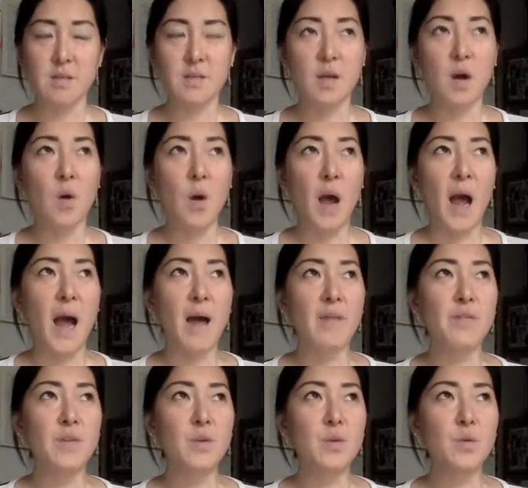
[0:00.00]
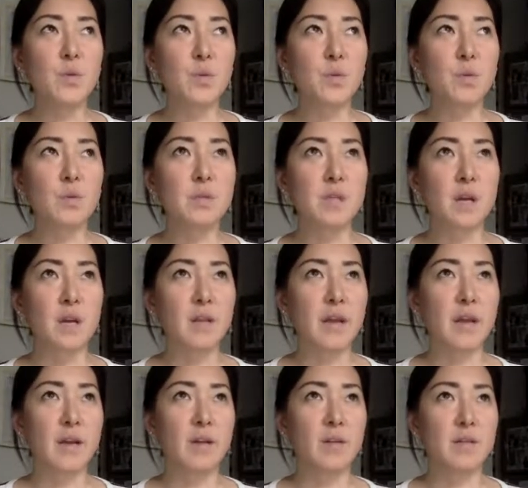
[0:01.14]
So have you done
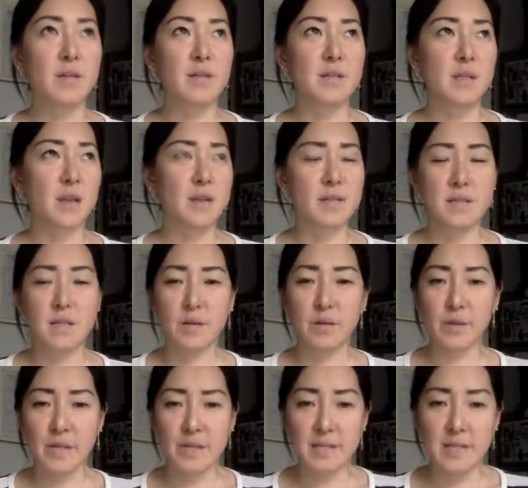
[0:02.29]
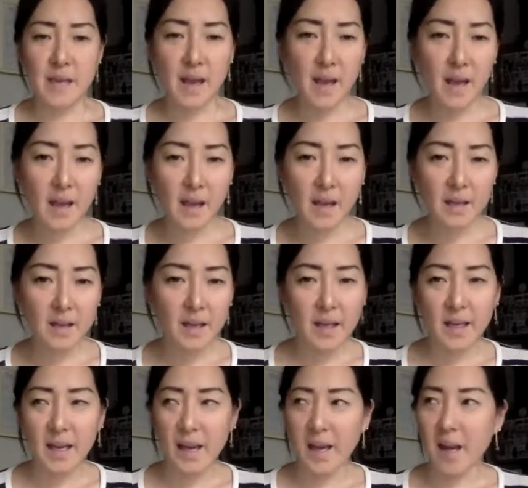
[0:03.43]
like a series
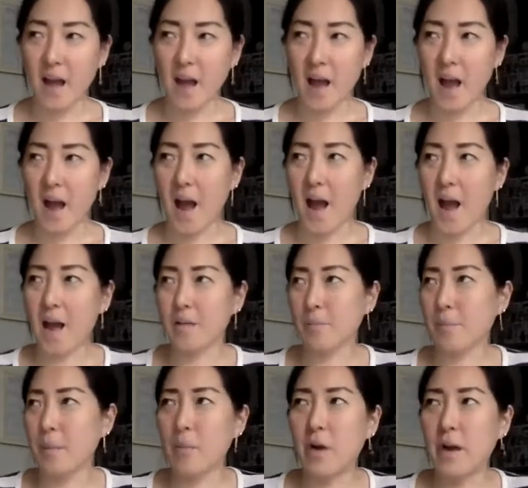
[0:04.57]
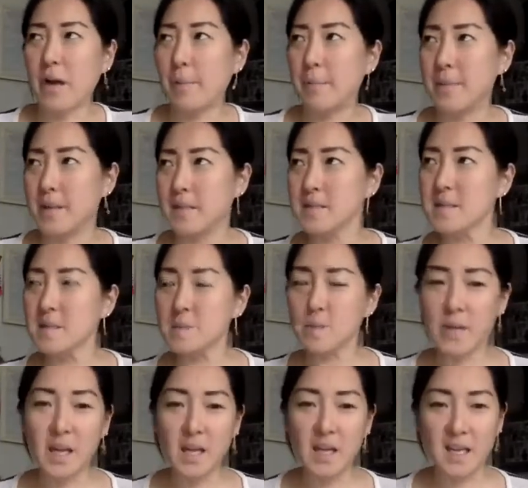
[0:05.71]
write a business
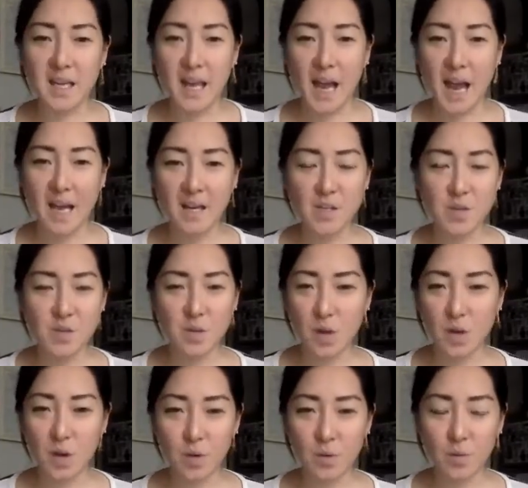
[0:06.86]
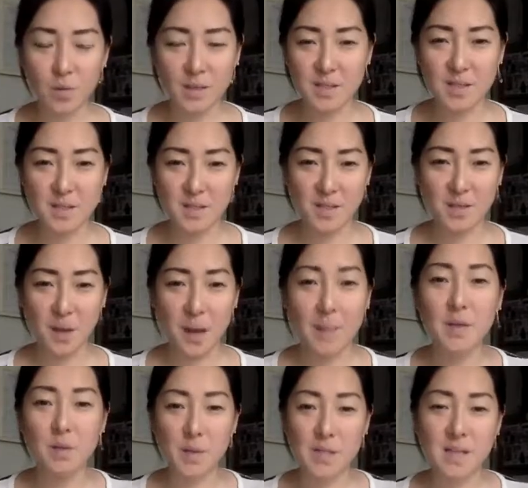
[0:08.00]
plan? Like, how did you know what to do? I
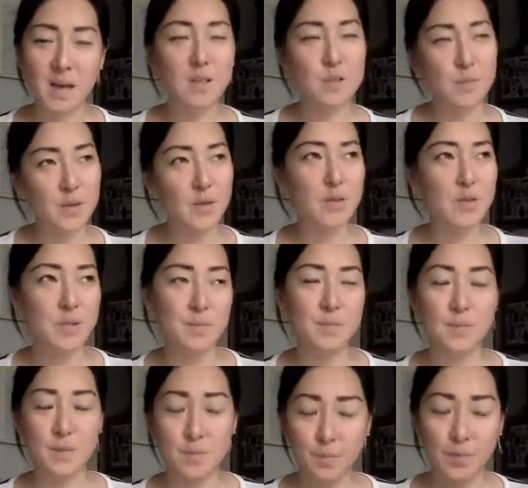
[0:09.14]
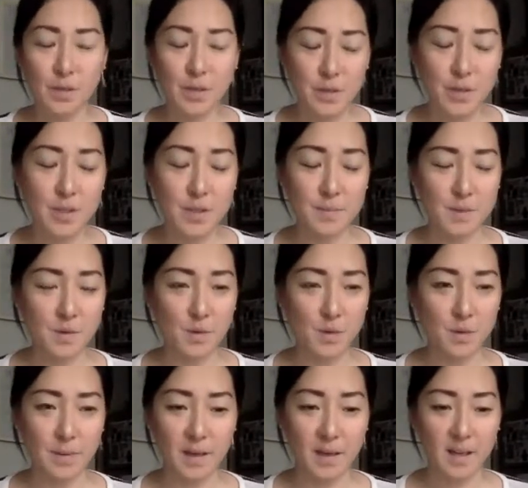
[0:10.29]
mean, you went to entrepreneurship school,
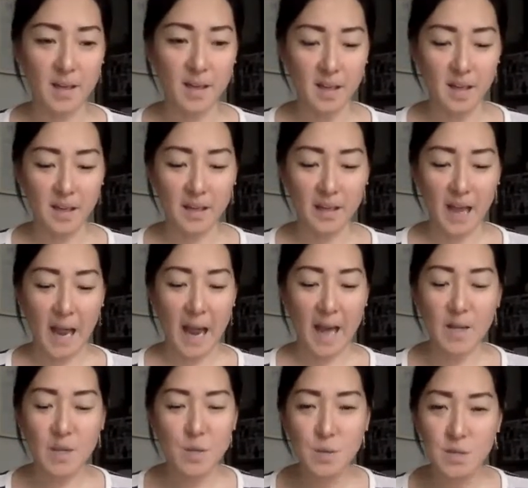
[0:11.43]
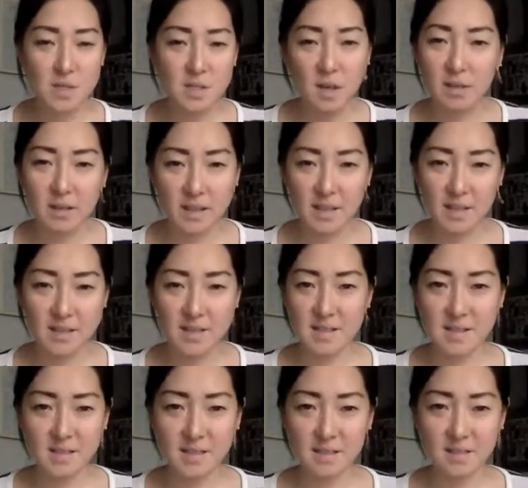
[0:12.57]
but like, how did you start this?